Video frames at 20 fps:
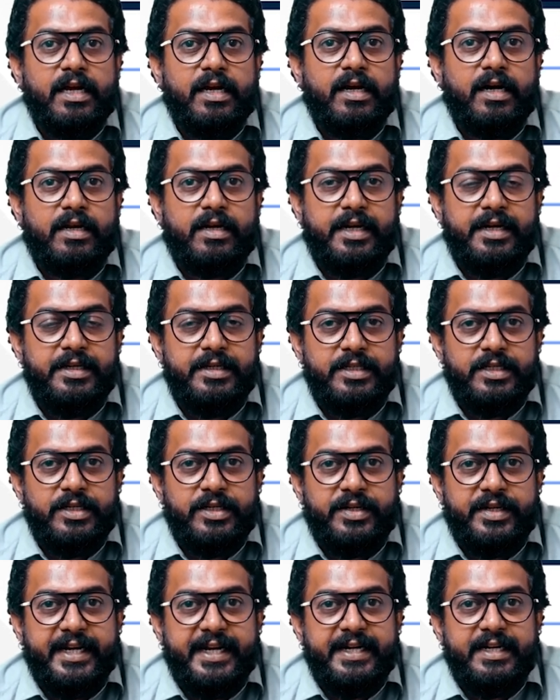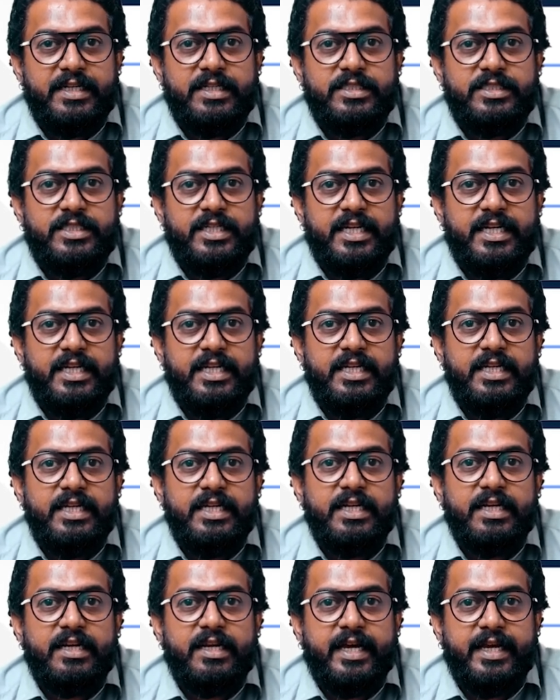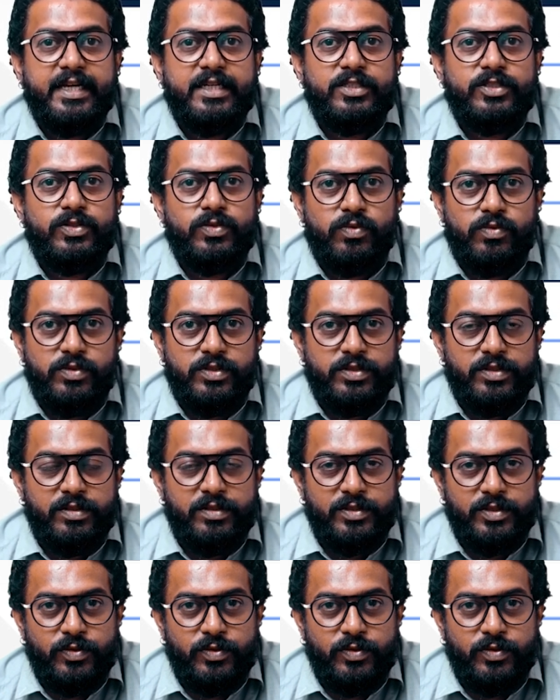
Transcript: current red jelly like stools.